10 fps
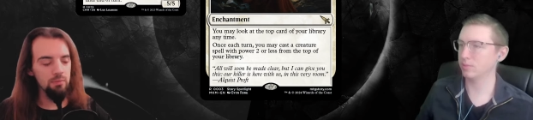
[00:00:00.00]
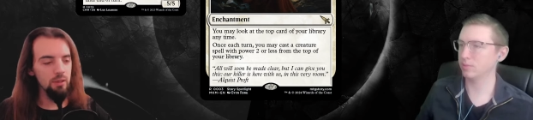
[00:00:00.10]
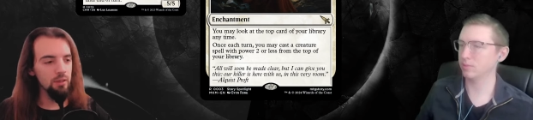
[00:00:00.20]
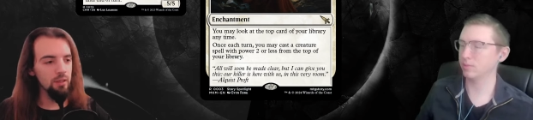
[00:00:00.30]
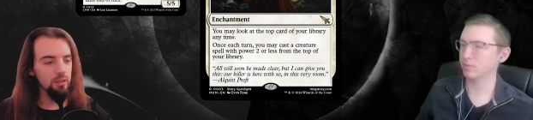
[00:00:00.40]

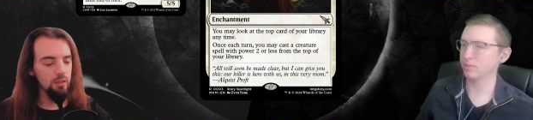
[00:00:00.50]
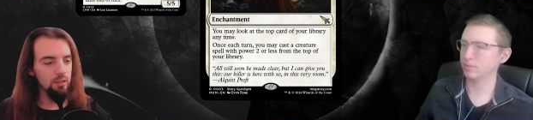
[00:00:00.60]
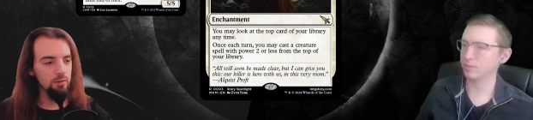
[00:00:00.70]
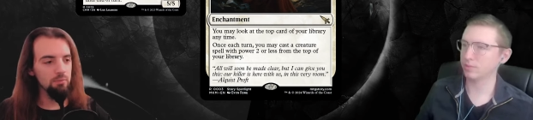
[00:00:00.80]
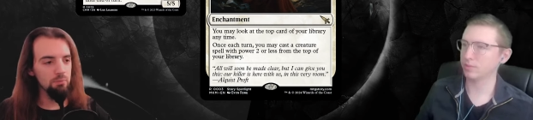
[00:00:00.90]
Speaker 1: I, I
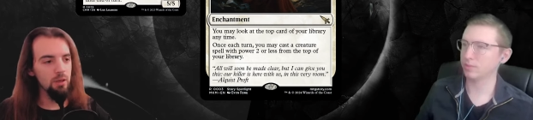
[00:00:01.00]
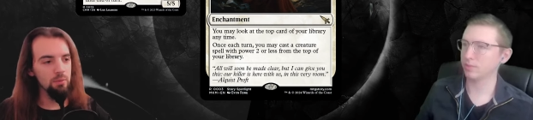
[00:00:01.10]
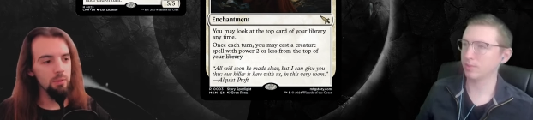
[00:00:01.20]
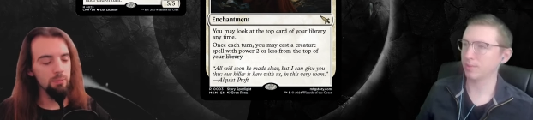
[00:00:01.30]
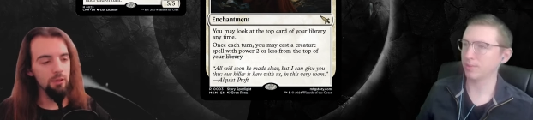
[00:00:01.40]

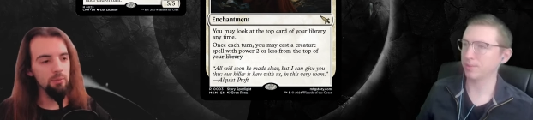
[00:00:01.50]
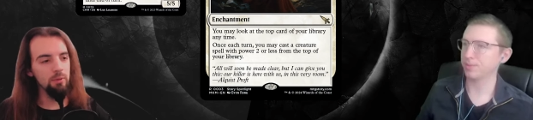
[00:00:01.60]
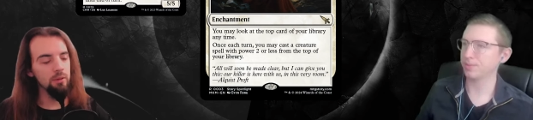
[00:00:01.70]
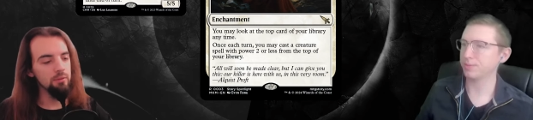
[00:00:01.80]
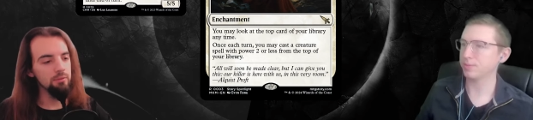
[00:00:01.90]
maybe
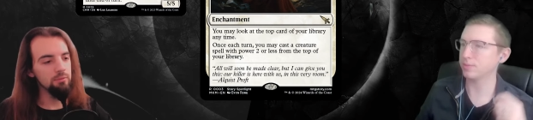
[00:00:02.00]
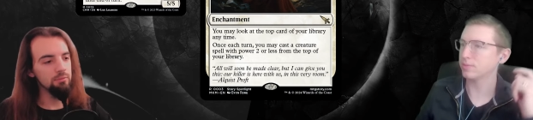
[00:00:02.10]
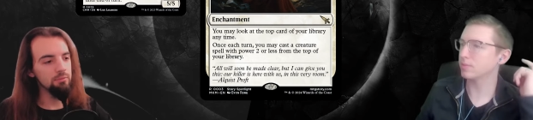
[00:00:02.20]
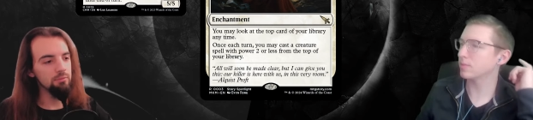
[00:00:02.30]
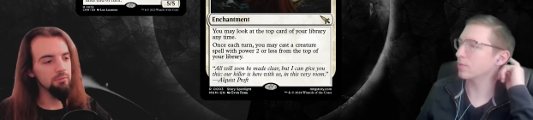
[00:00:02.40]
playable.
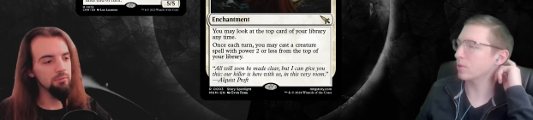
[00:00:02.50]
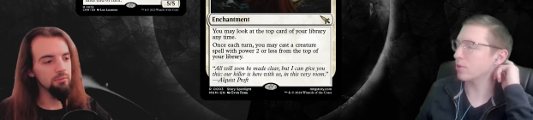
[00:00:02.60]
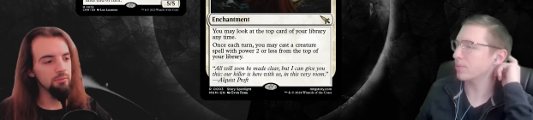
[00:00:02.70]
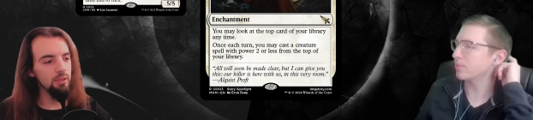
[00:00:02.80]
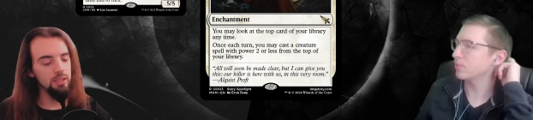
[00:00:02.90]
Okay.
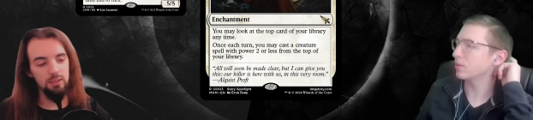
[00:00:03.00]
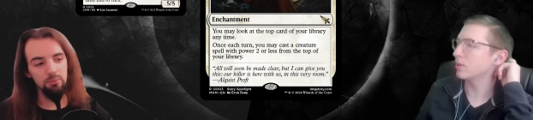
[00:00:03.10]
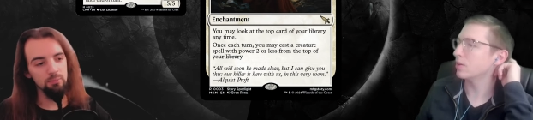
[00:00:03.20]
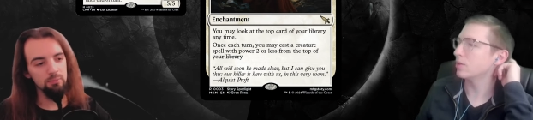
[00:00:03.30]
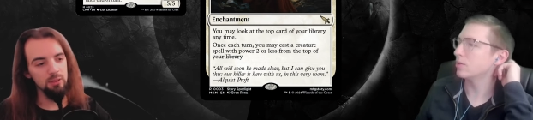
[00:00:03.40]
As
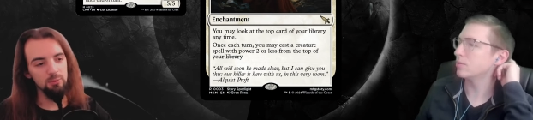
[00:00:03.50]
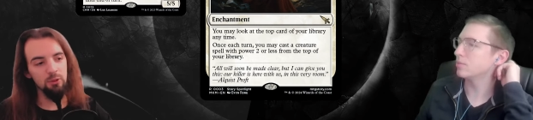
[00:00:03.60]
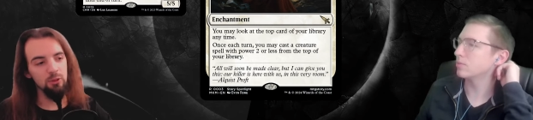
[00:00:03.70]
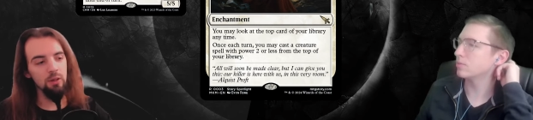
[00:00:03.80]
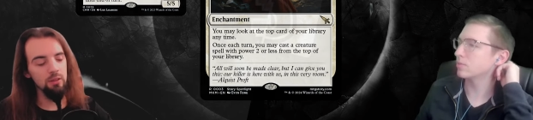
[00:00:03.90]
as
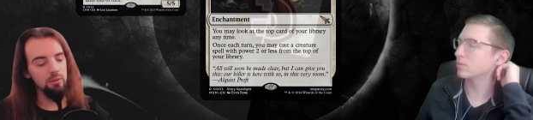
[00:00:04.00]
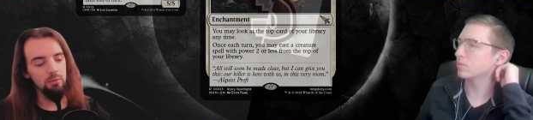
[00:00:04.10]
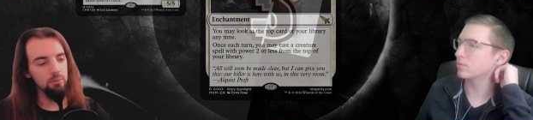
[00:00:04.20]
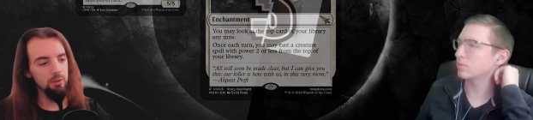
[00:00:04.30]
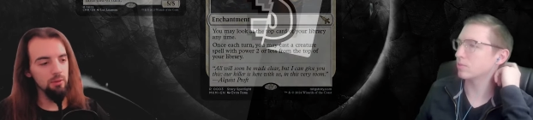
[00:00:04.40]
mono white
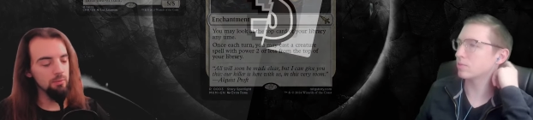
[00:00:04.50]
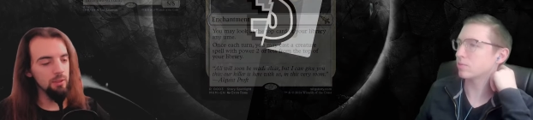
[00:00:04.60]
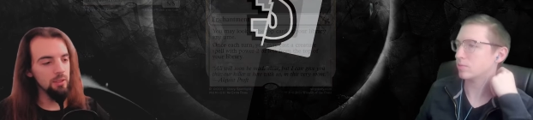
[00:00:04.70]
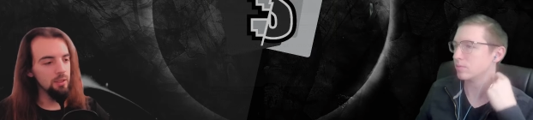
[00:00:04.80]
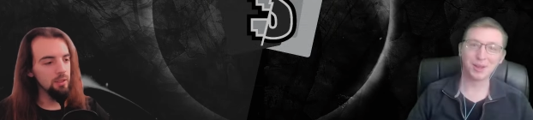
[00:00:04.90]
maybe.
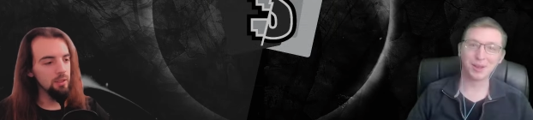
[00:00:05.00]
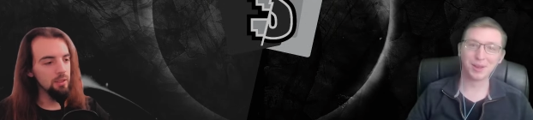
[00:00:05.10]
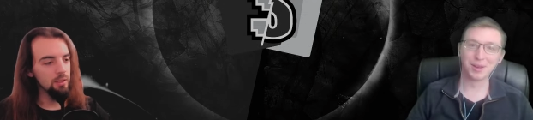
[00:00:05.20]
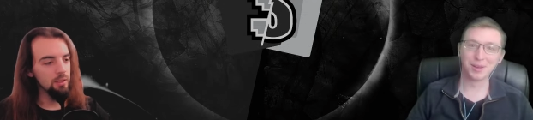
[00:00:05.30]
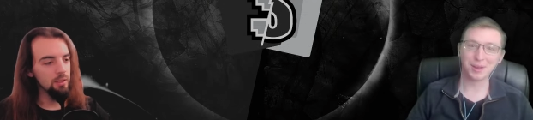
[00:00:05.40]

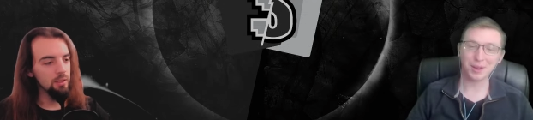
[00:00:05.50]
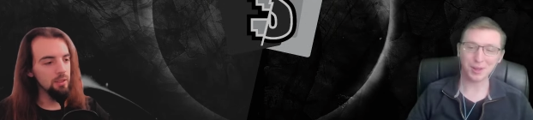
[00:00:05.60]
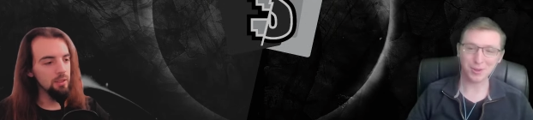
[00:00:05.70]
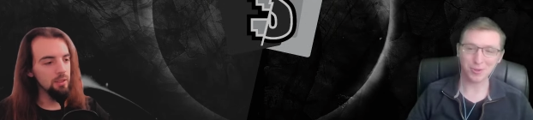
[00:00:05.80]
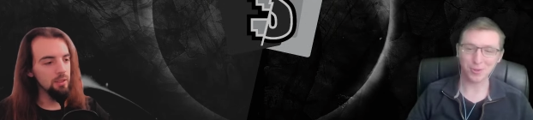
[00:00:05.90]

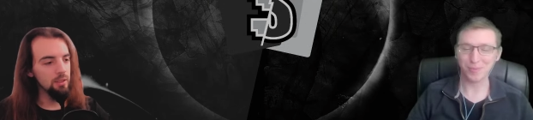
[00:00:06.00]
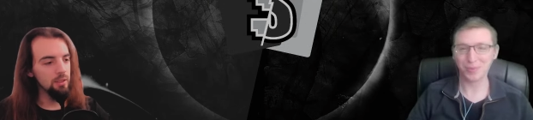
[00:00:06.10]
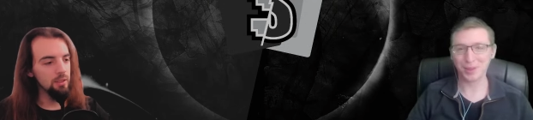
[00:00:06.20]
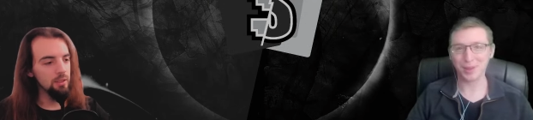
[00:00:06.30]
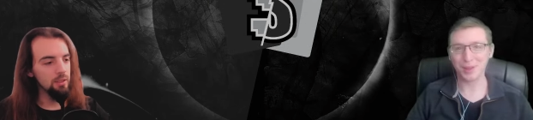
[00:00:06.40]
Speaker 2: Hello.
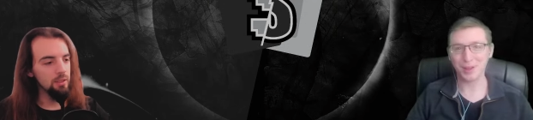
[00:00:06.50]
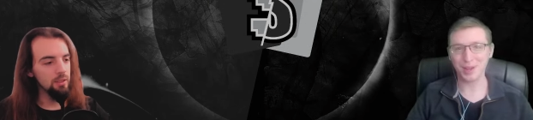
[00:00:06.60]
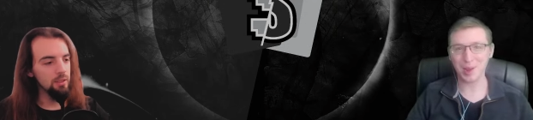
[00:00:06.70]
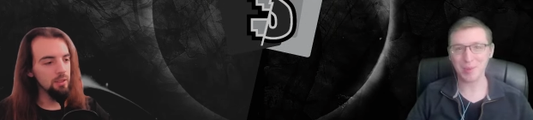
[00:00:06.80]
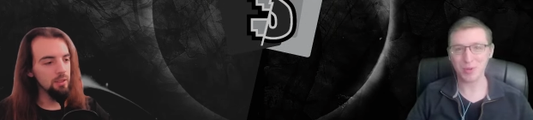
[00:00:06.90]
I
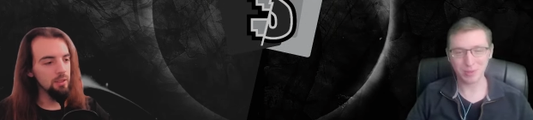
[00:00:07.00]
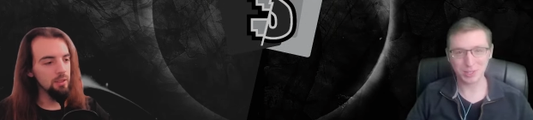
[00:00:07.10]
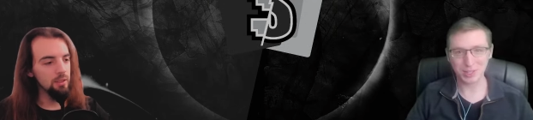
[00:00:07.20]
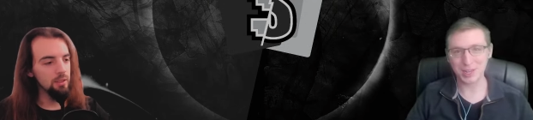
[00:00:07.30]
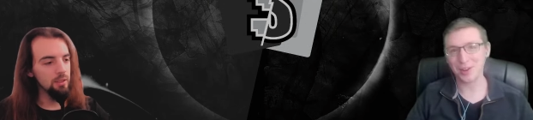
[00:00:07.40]
promise
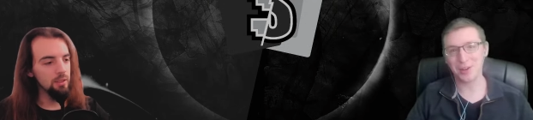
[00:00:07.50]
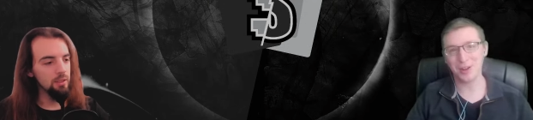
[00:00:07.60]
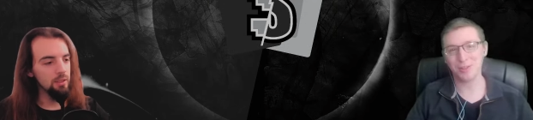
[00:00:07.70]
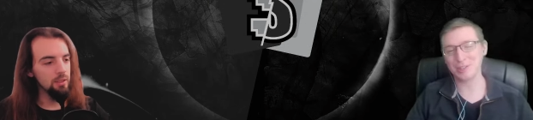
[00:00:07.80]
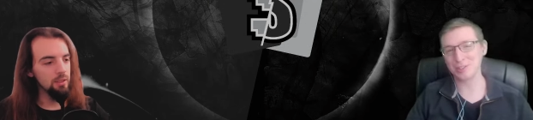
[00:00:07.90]
that nothing
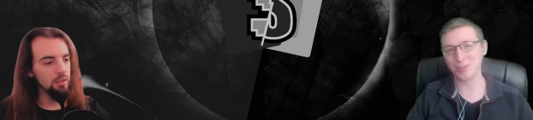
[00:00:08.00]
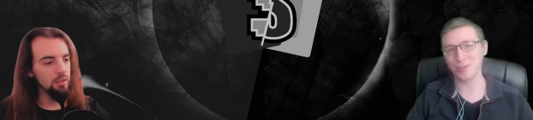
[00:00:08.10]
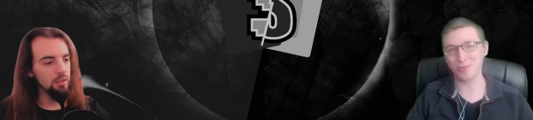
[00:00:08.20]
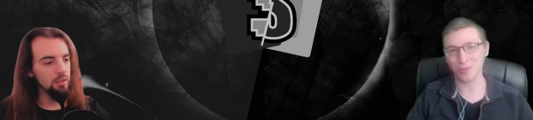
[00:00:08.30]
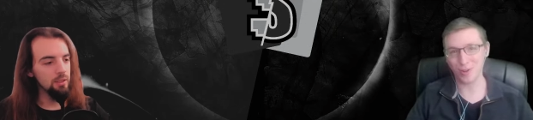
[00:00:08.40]
has gone
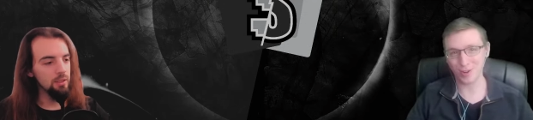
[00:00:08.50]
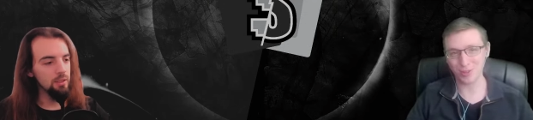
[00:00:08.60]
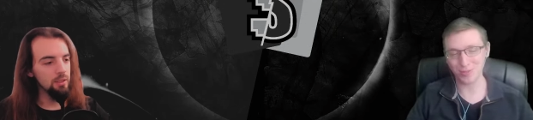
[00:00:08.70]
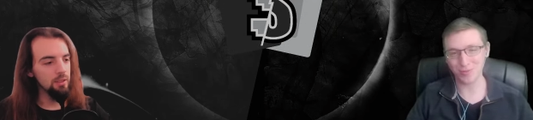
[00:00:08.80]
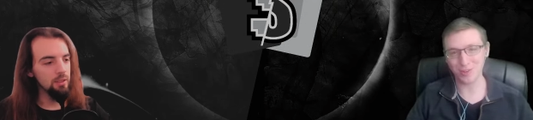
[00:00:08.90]
wrong with the
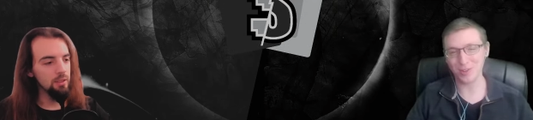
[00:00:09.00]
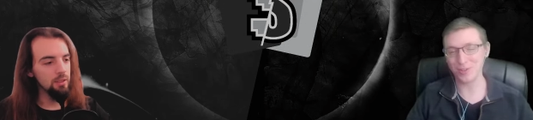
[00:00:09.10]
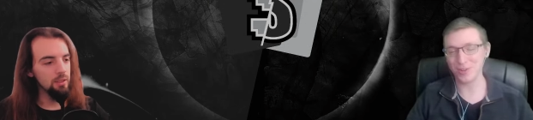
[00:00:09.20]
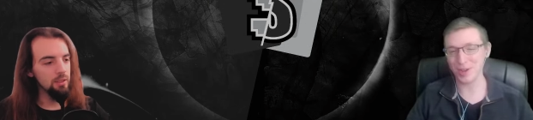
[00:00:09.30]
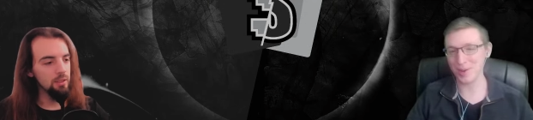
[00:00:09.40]
video.
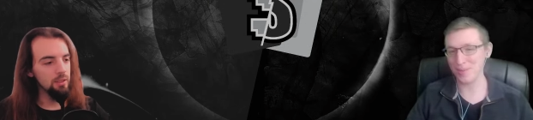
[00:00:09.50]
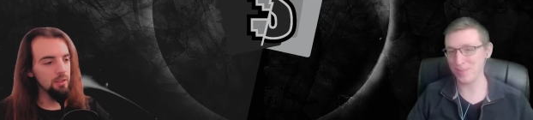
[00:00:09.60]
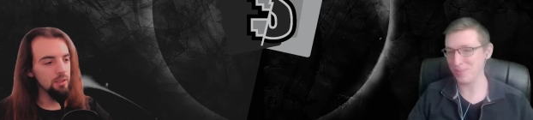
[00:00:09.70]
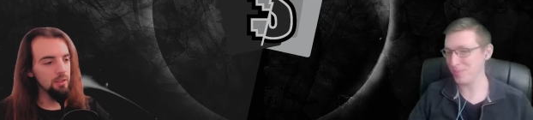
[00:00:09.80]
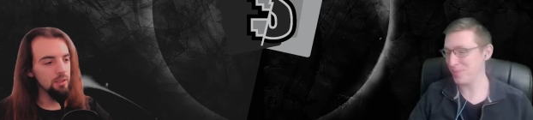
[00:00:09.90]
Um,
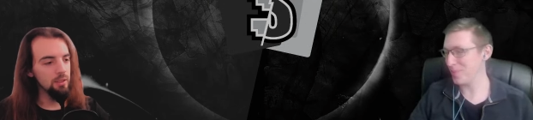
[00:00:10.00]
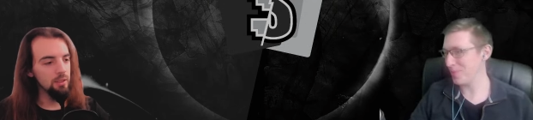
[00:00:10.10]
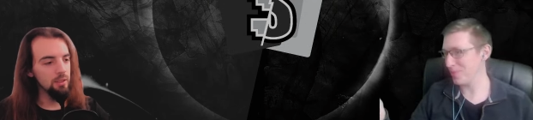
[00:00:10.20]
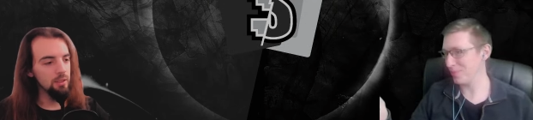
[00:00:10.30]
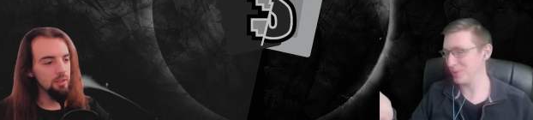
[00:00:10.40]

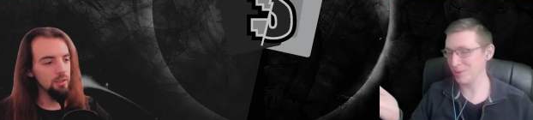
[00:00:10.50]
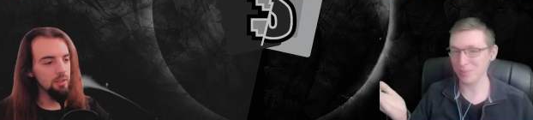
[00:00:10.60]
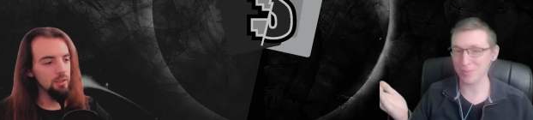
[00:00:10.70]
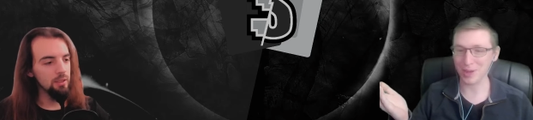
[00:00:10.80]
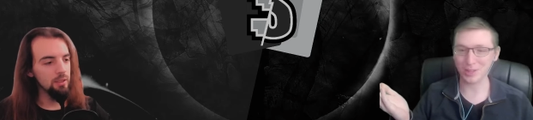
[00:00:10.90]

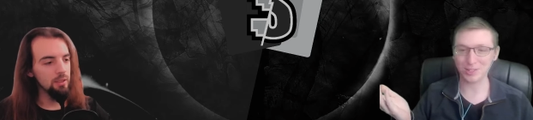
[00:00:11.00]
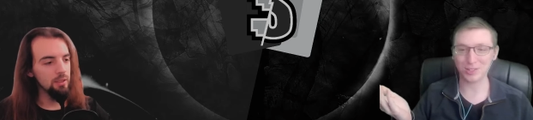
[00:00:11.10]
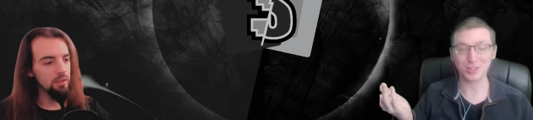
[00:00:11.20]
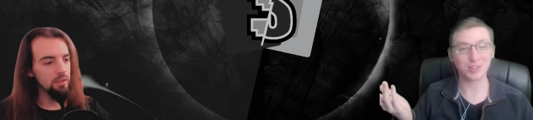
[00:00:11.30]
Bal is just